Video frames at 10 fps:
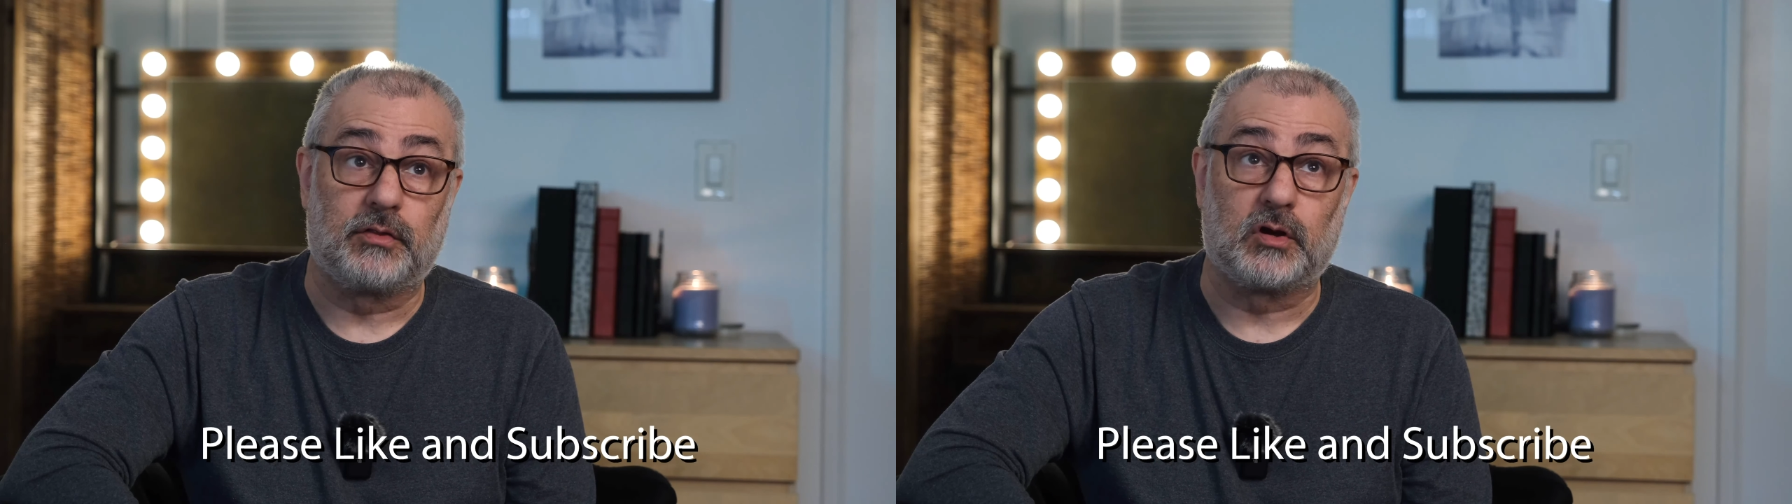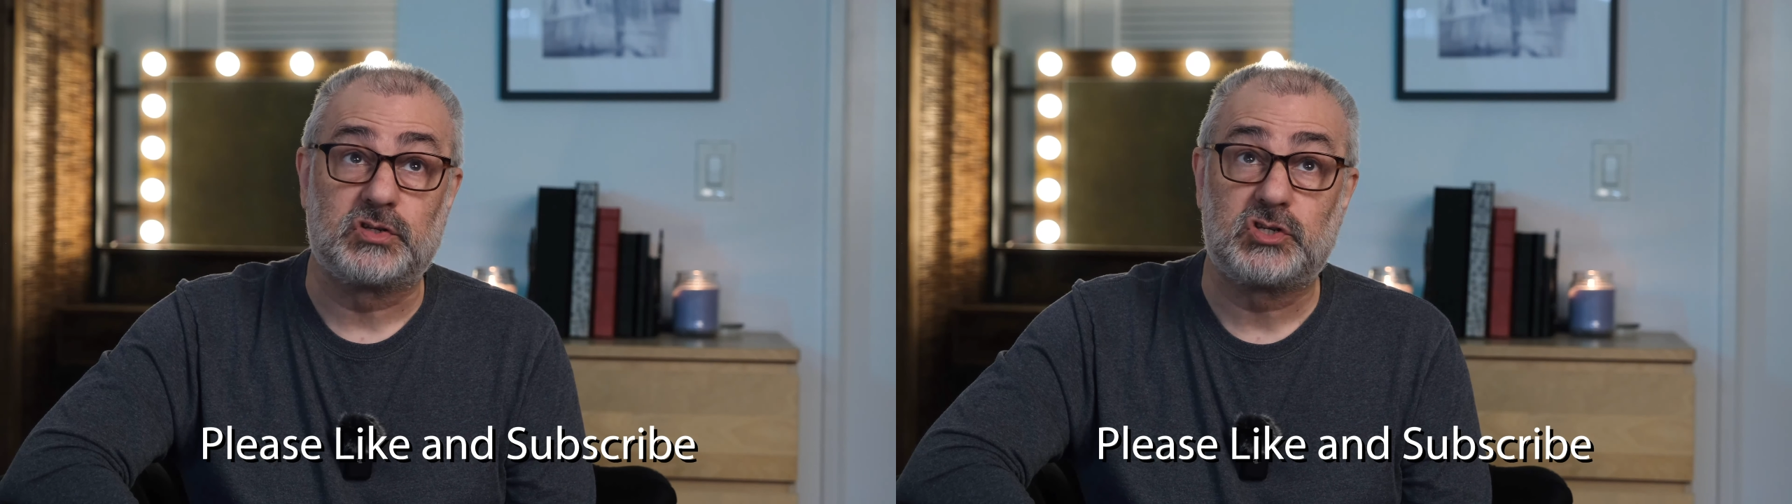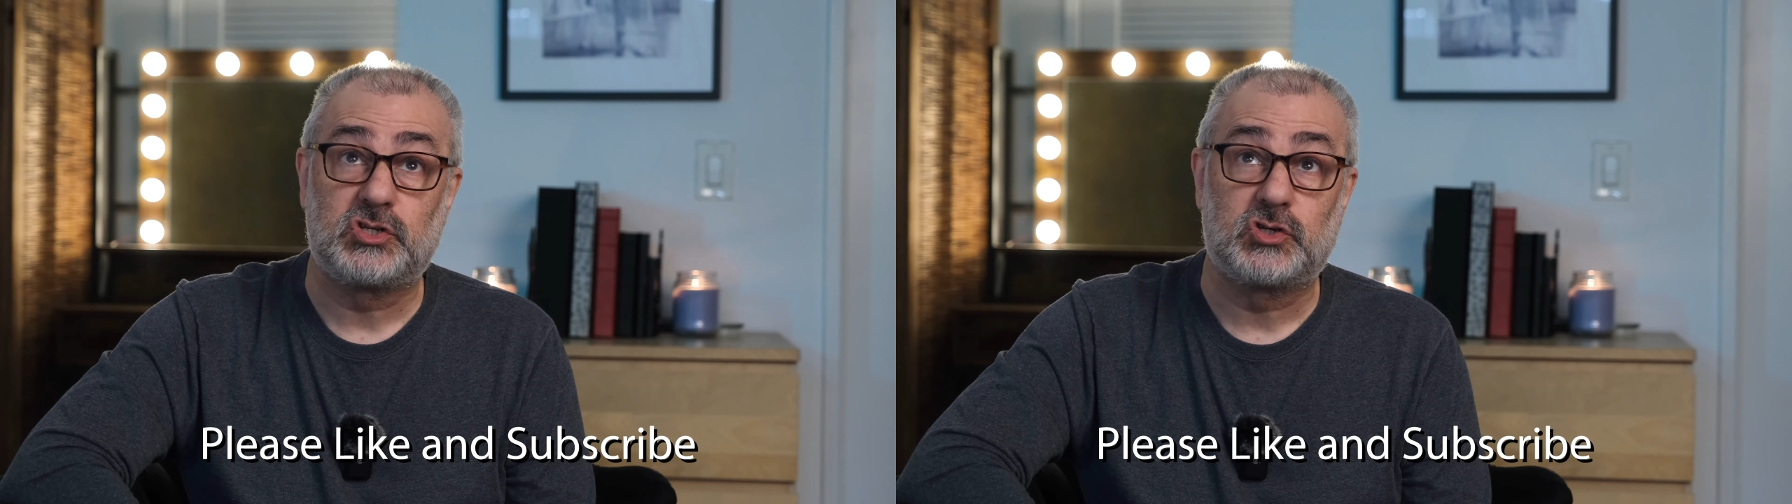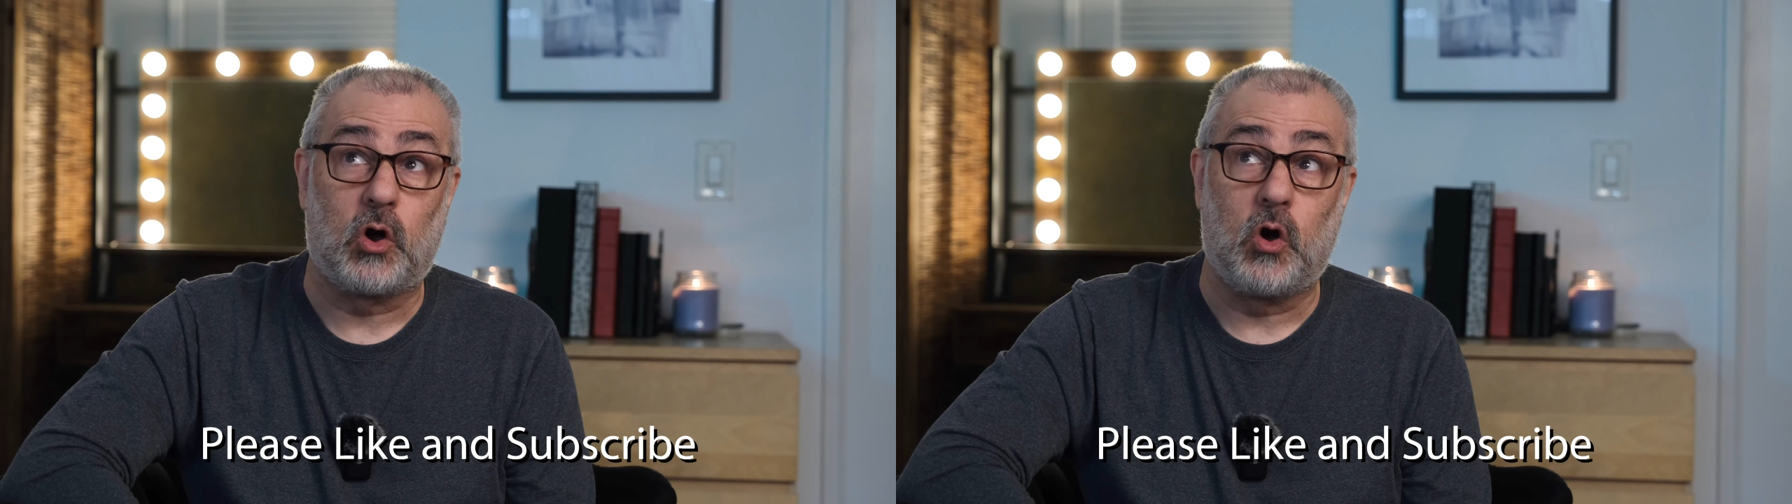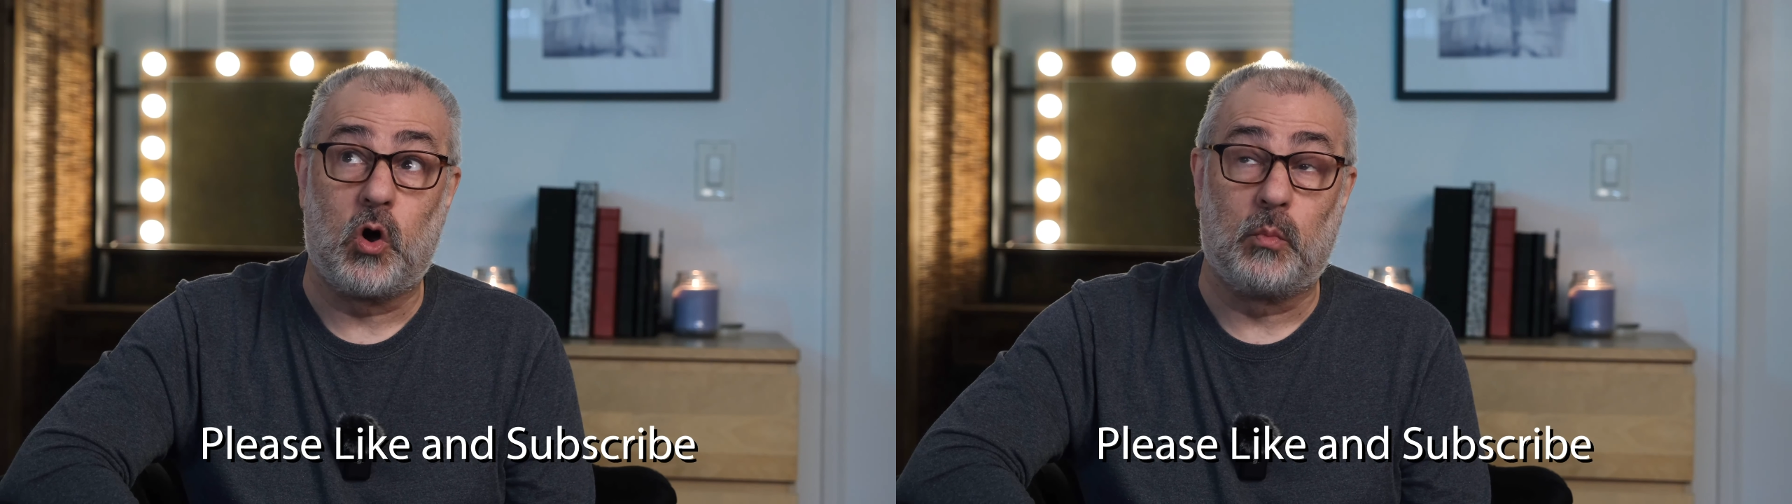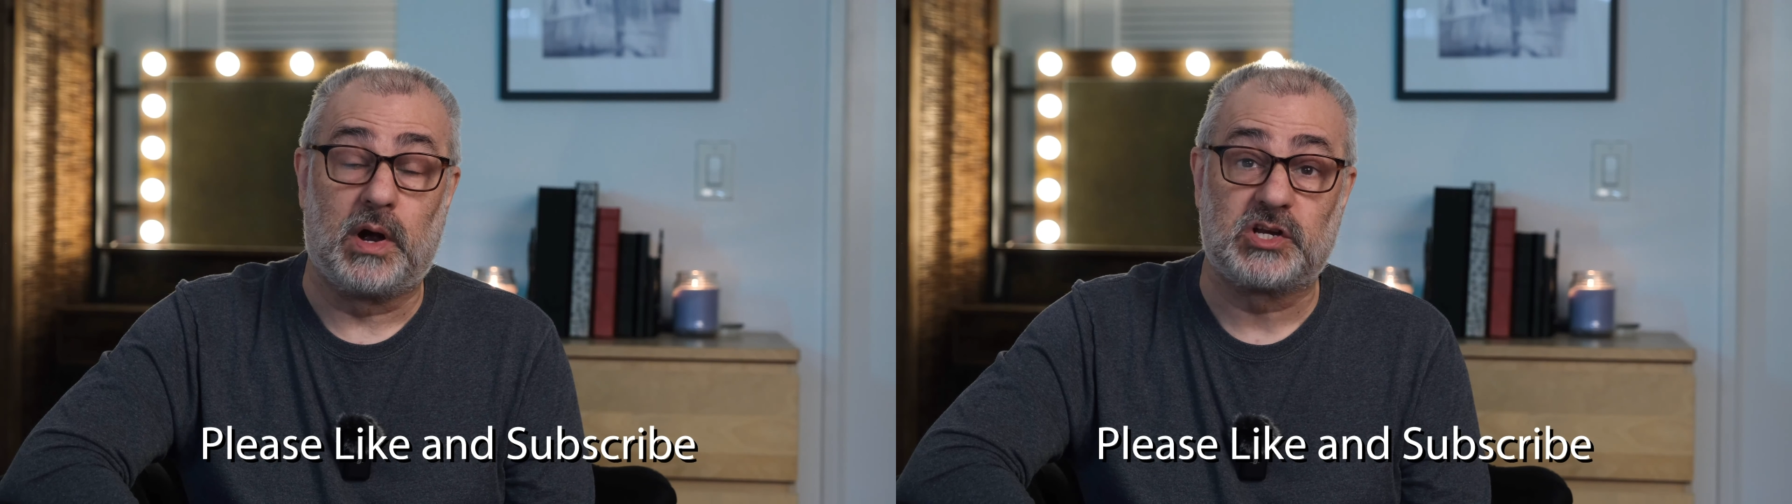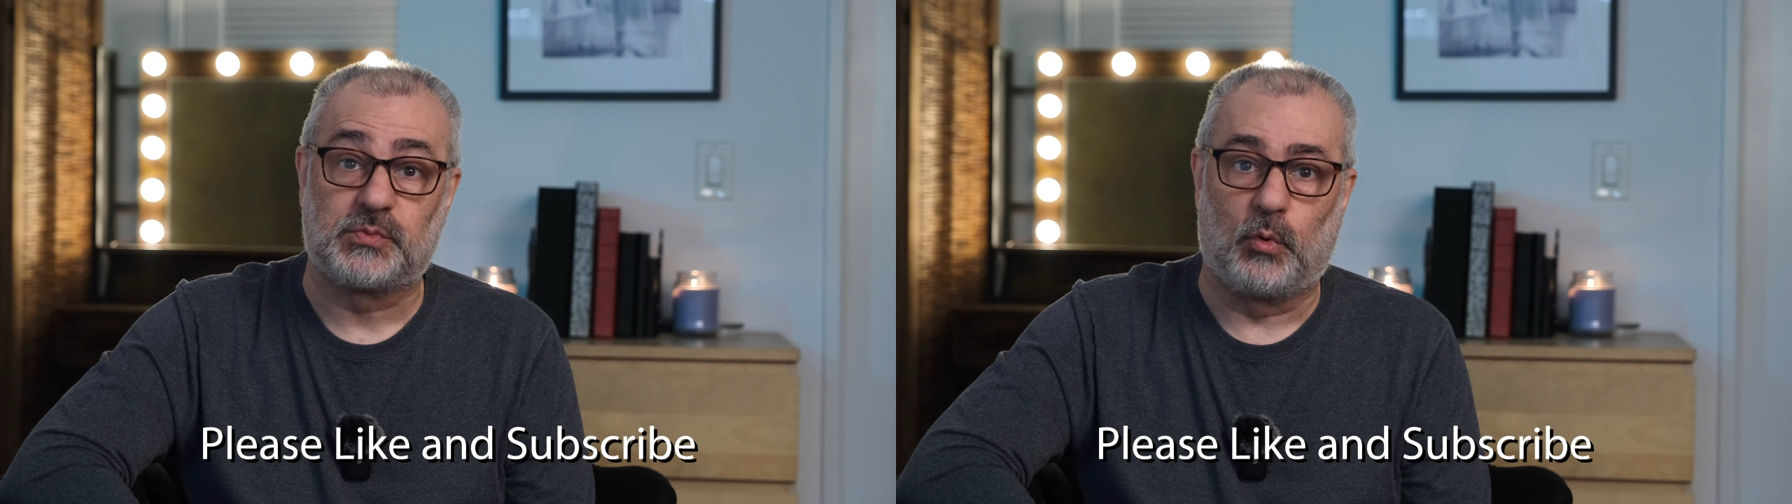there's so much